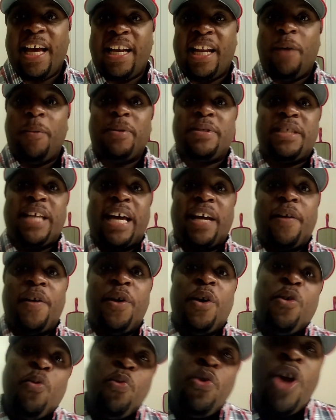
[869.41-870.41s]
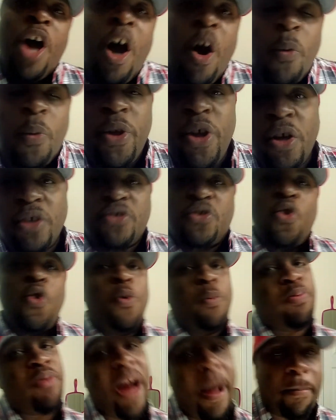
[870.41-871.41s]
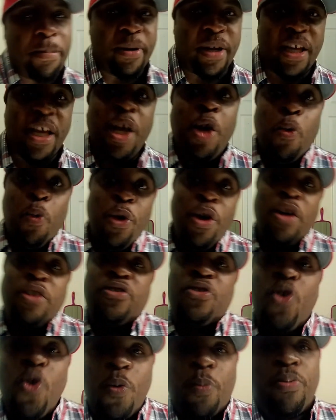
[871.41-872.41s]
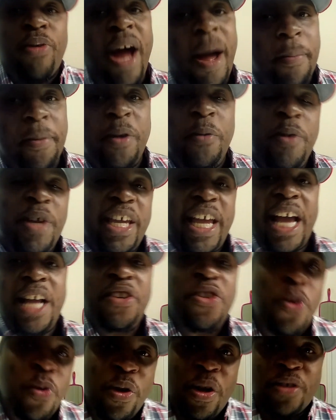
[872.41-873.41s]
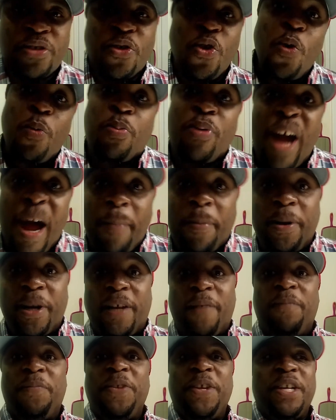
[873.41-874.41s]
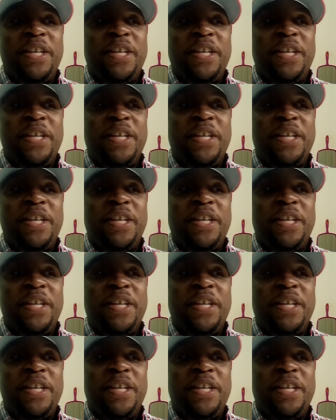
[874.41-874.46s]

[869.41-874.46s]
And they was like, no, we on school property. We on school property. We can't do it on school property.